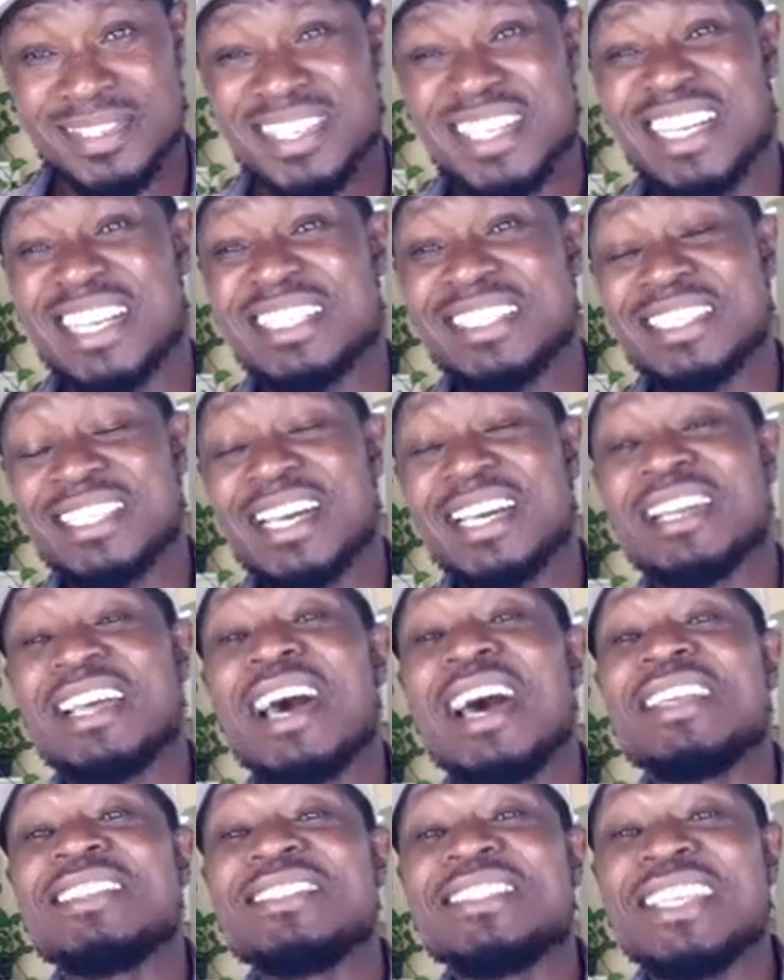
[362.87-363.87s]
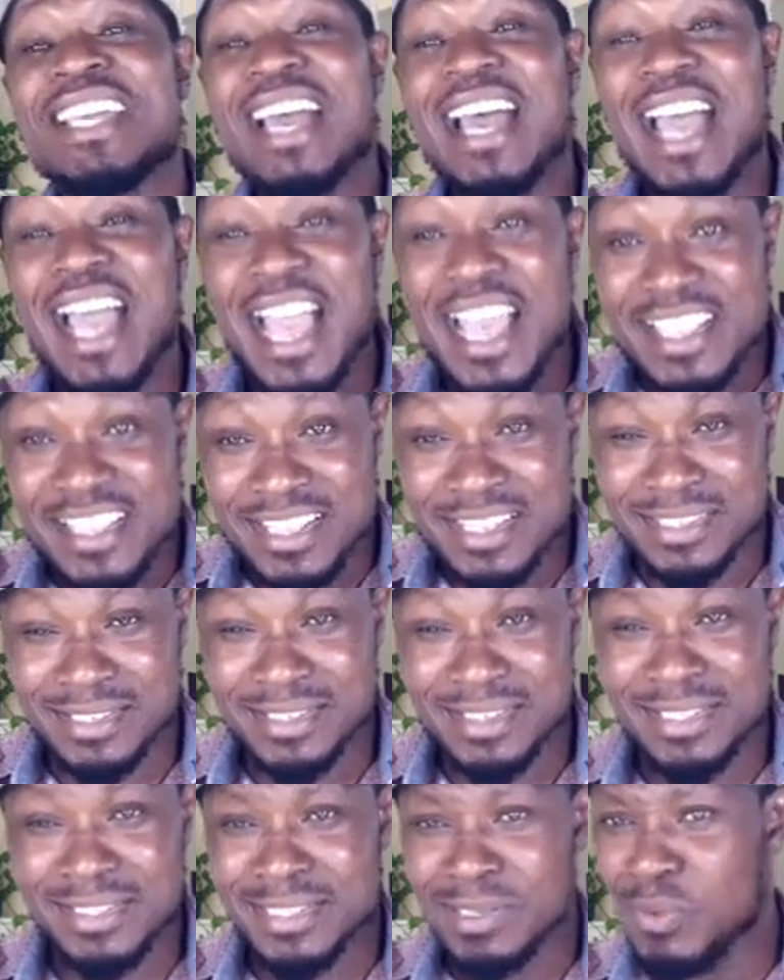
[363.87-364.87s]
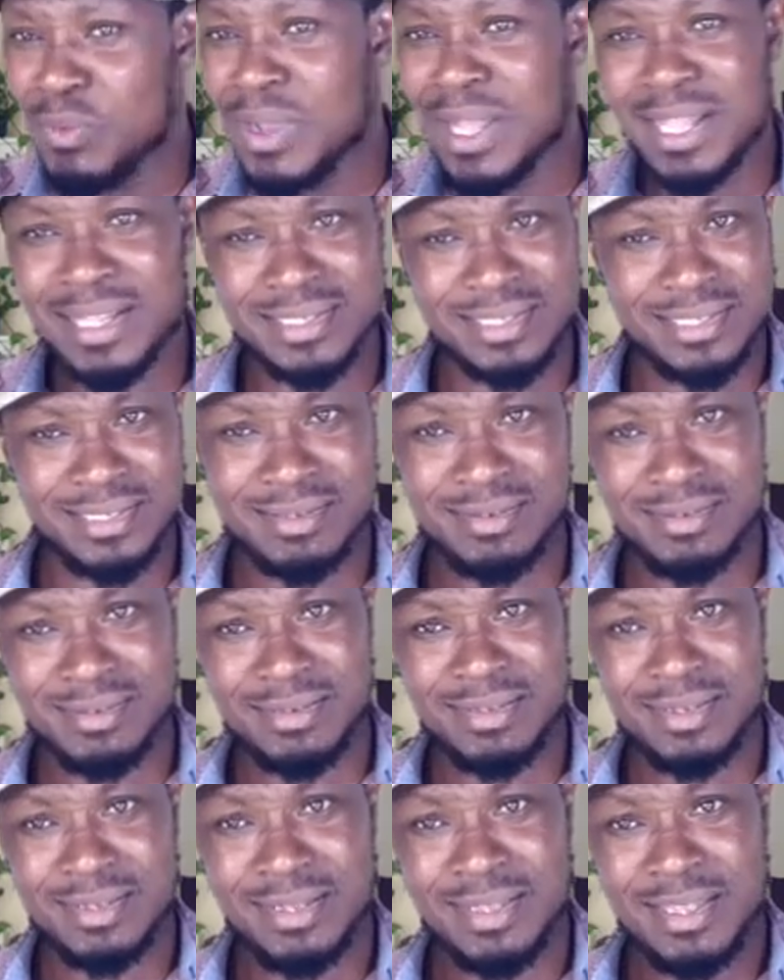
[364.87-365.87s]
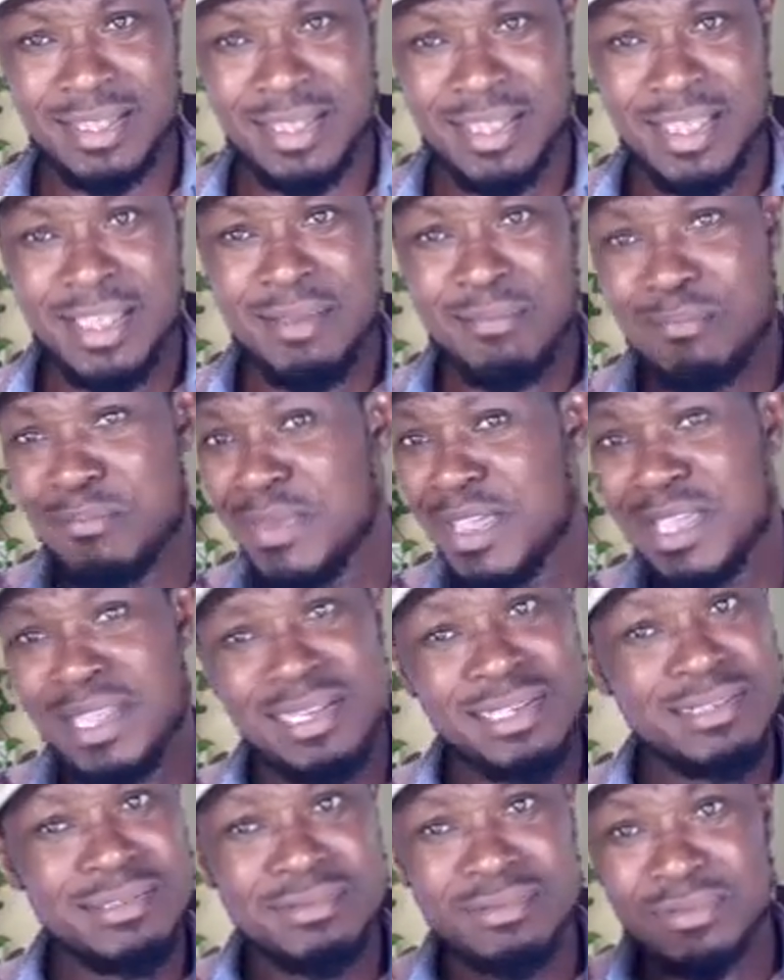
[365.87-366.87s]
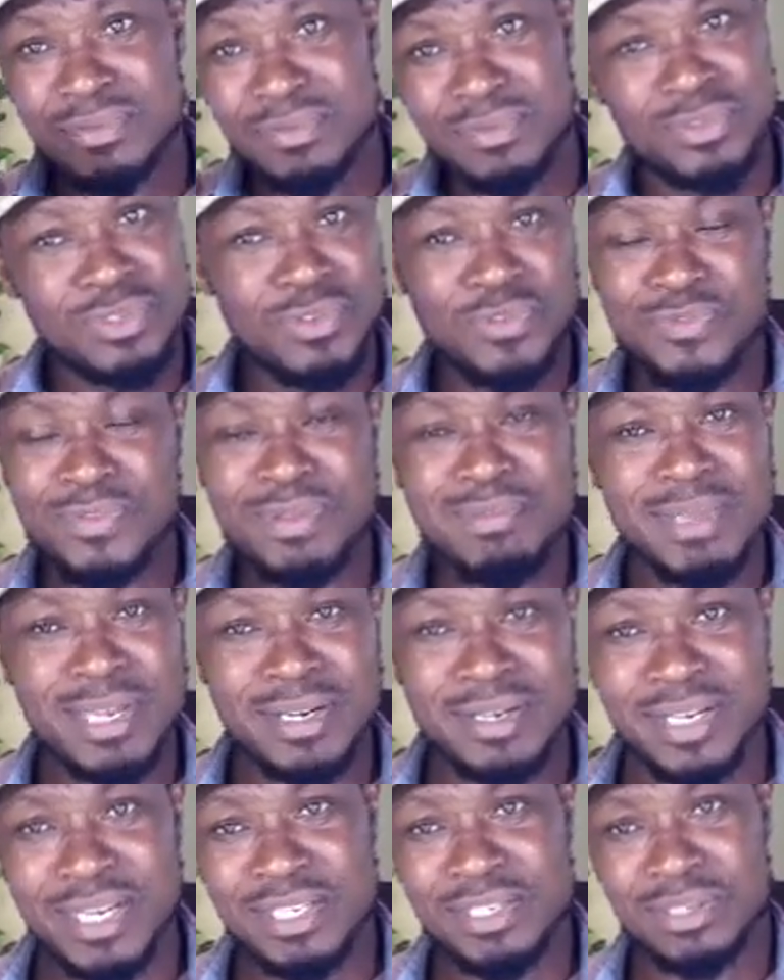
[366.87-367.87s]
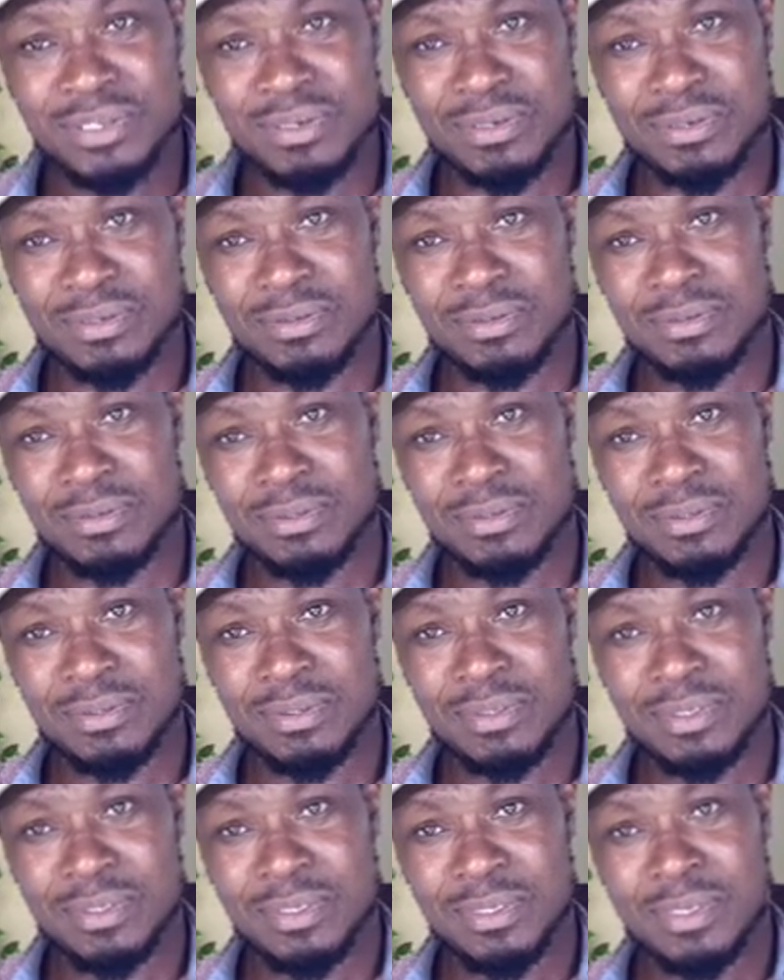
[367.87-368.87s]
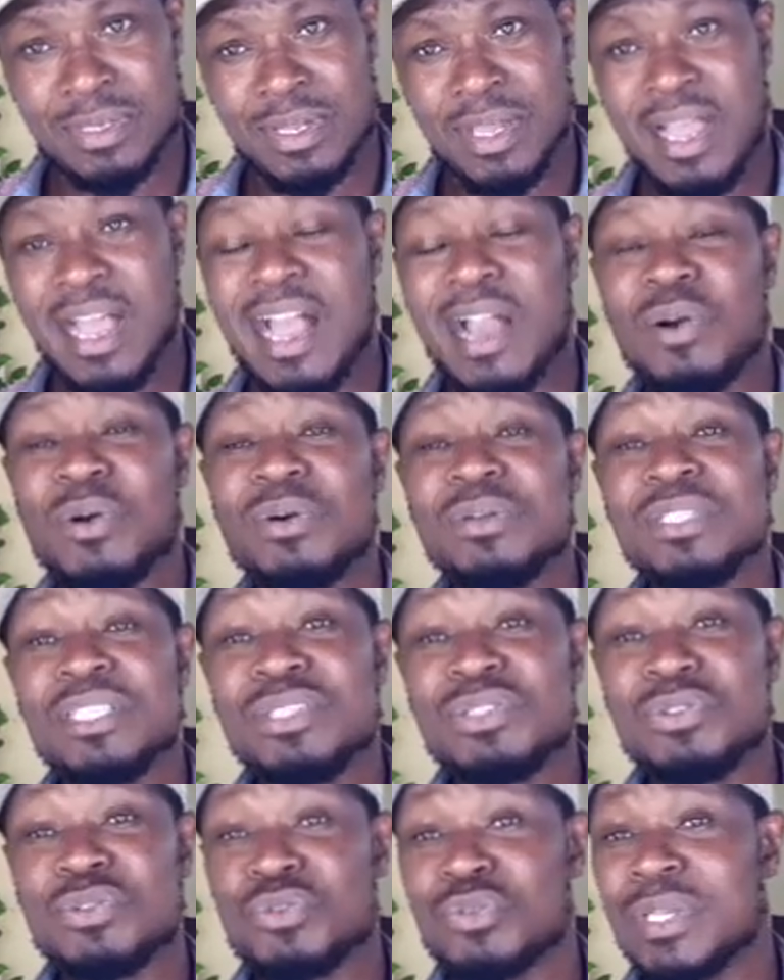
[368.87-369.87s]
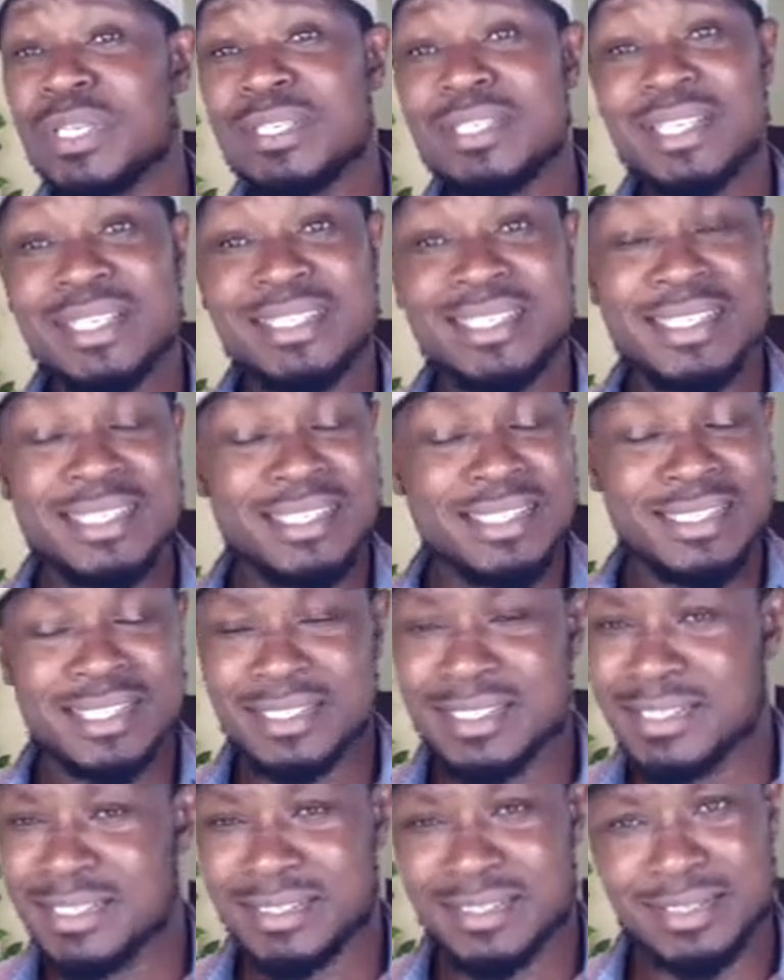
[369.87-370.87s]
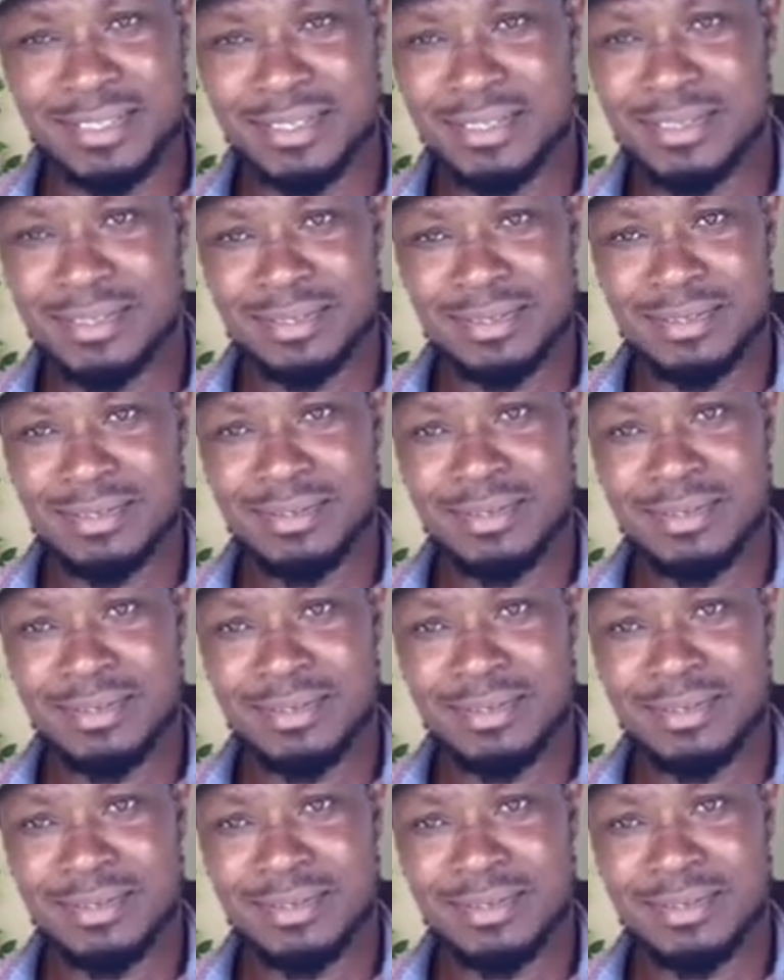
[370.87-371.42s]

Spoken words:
Qatar has the highest in the world male to female ratio. According to 2018 statistics,